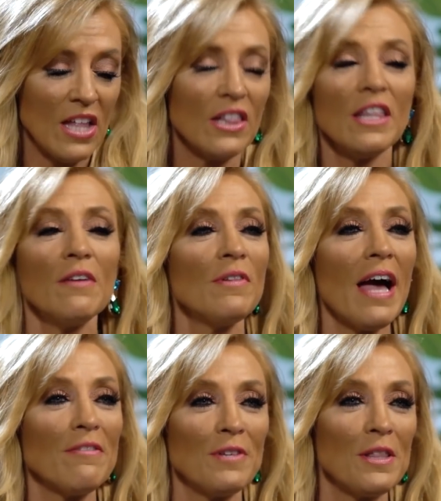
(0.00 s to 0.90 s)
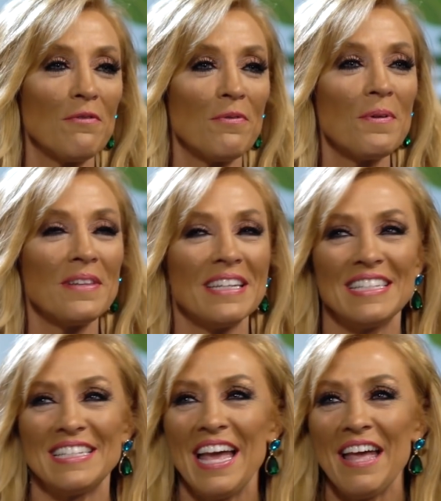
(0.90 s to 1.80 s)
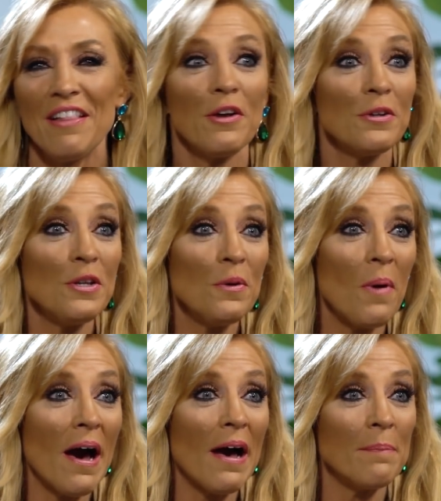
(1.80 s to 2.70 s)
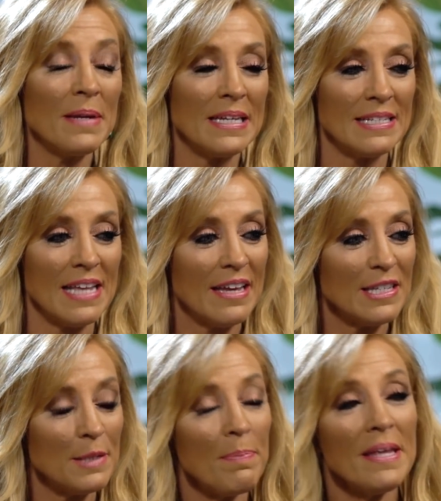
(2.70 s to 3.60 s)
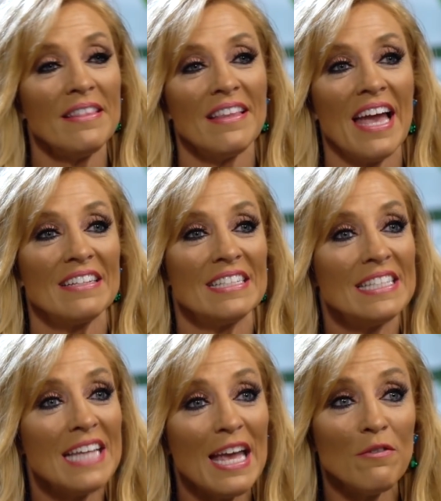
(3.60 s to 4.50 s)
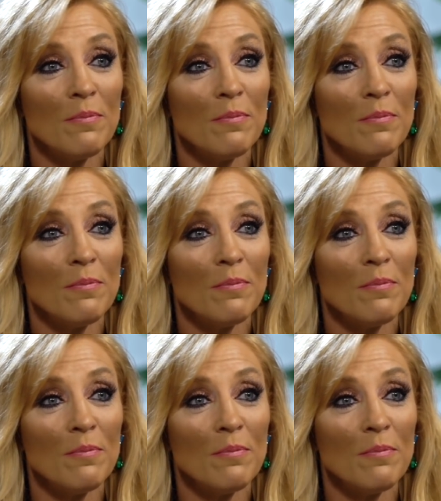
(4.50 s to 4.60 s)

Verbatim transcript: live life to the fullest, learn new hobbies, spend less, save